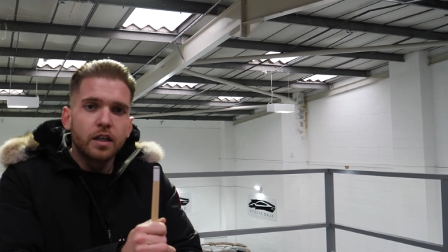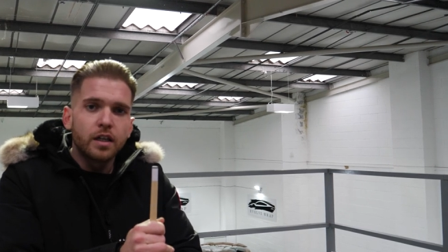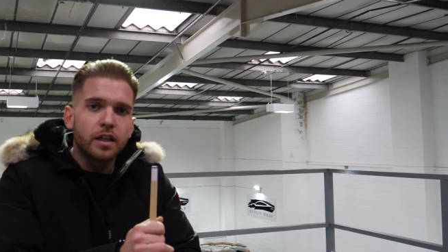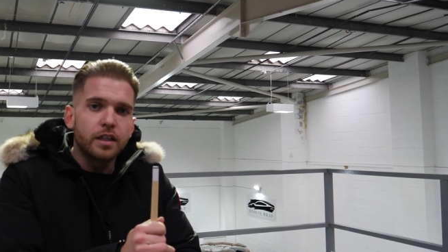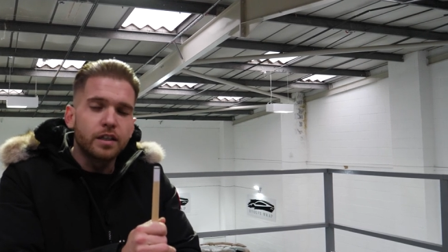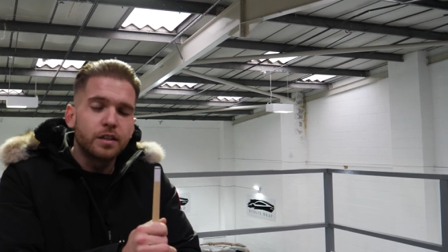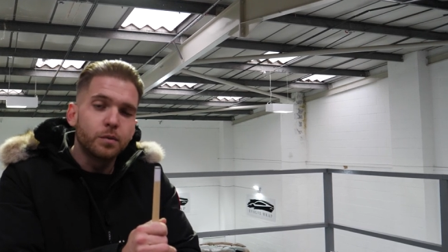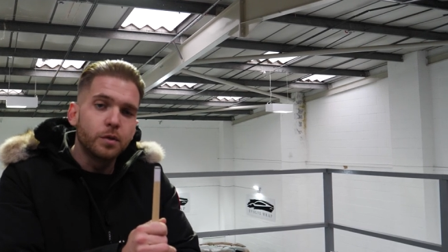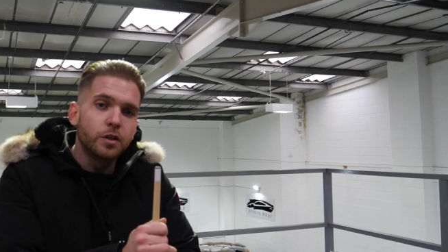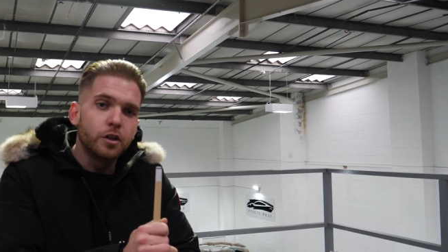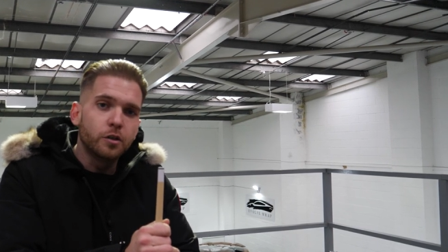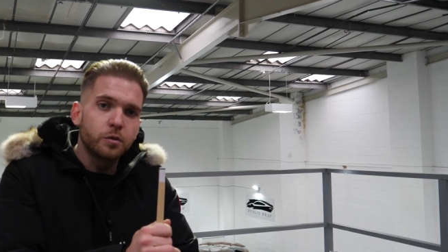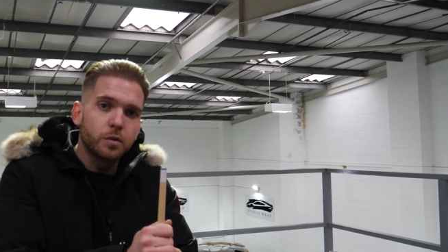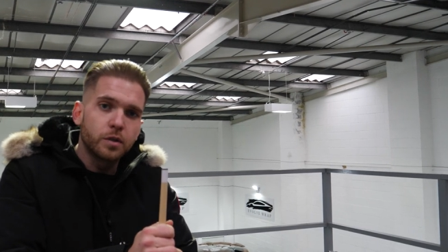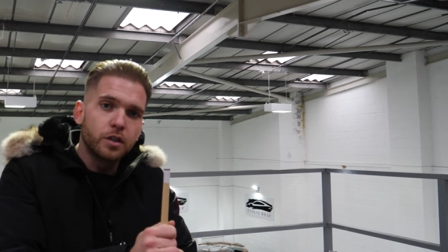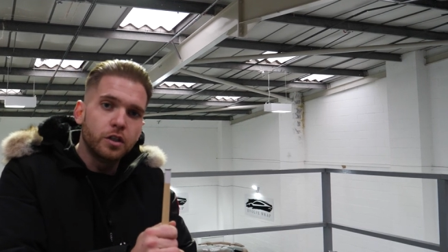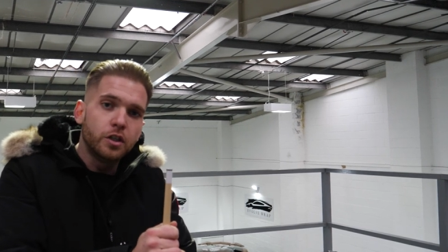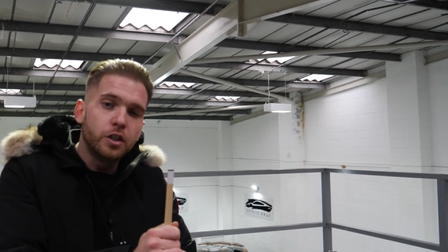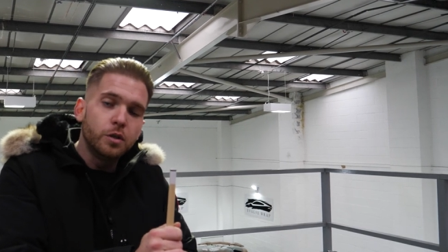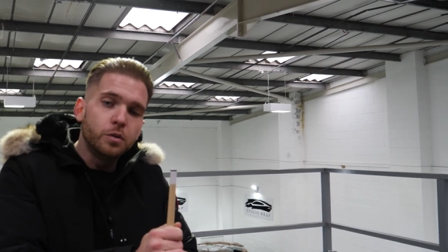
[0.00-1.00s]
in the world
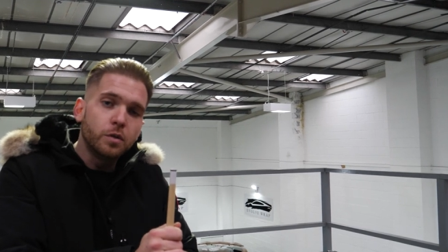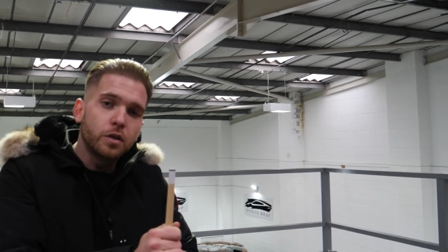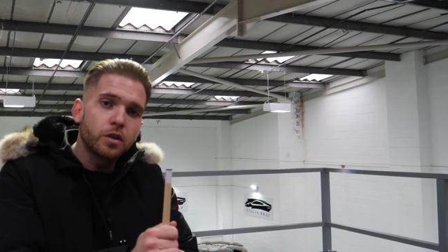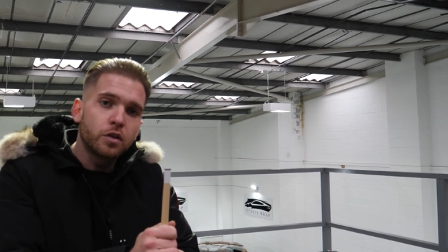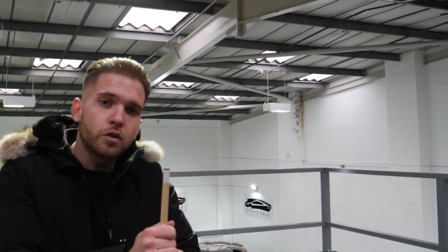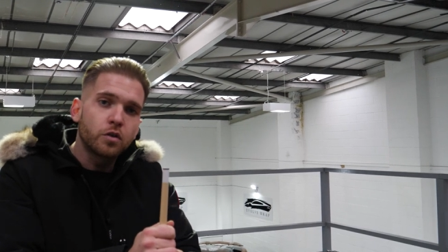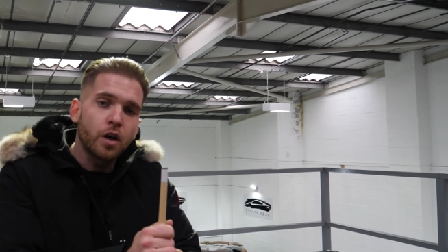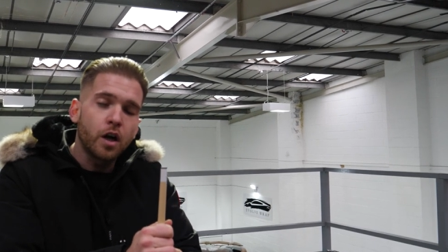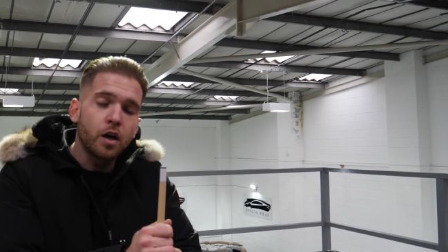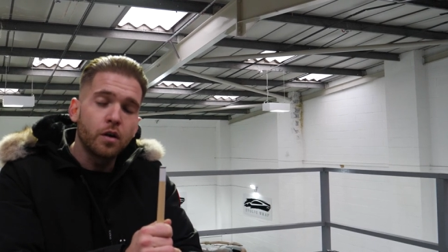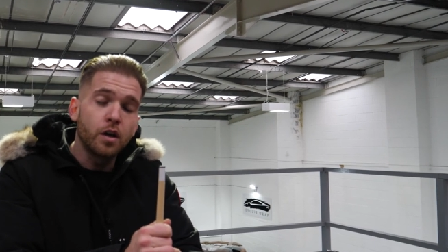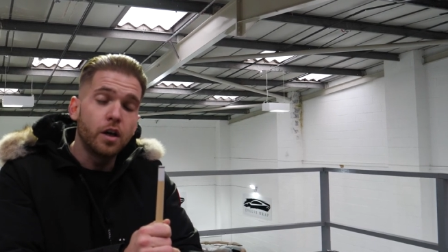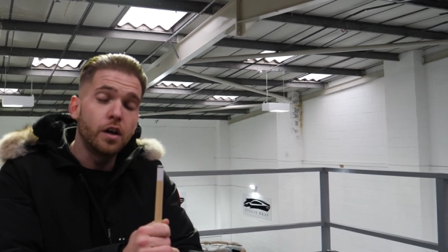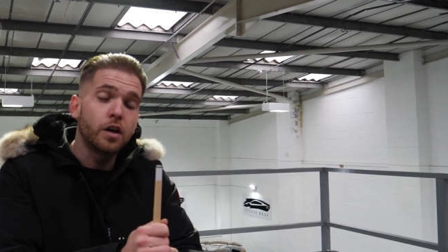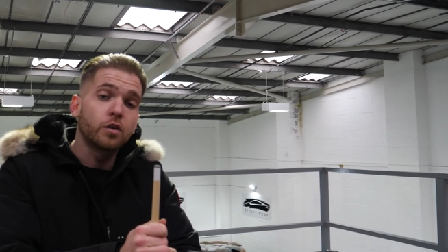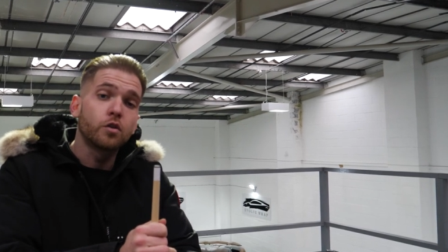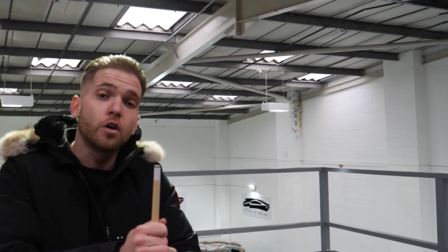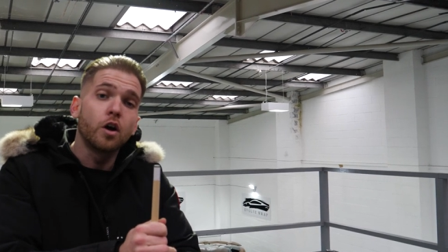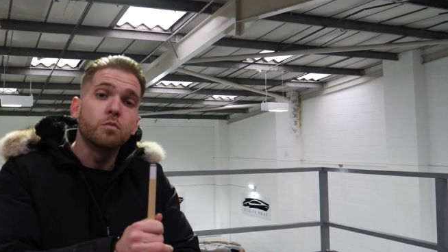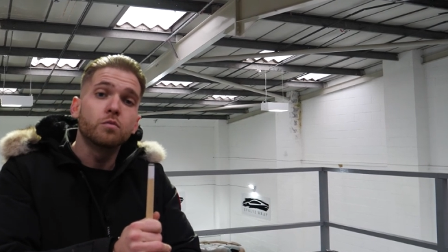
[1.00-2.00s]
with the new
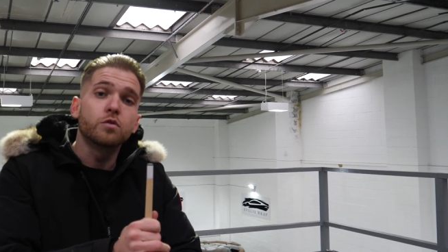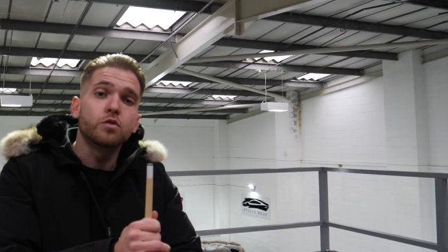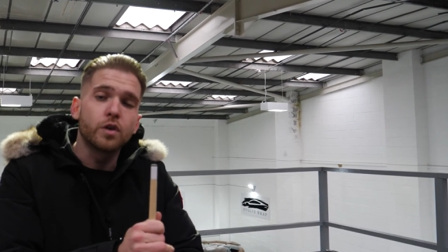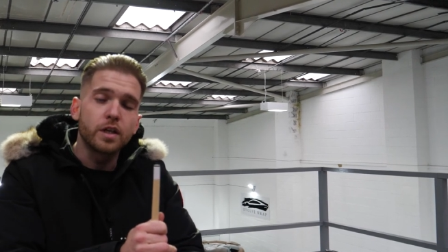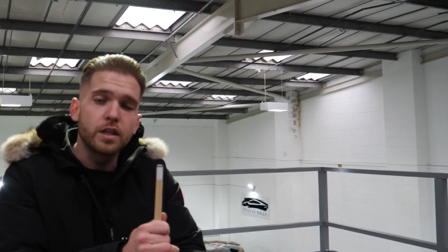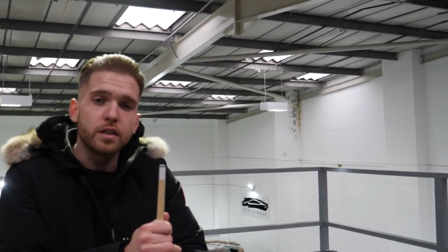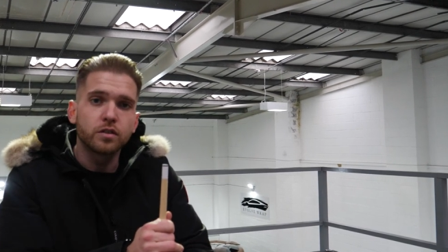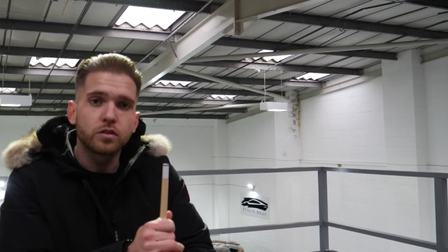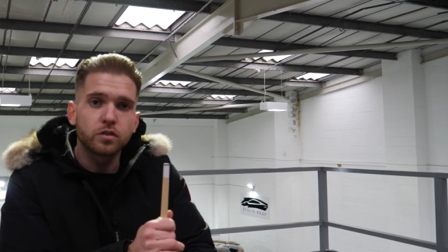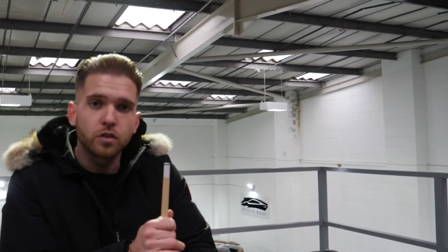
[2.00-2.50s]
chrome green.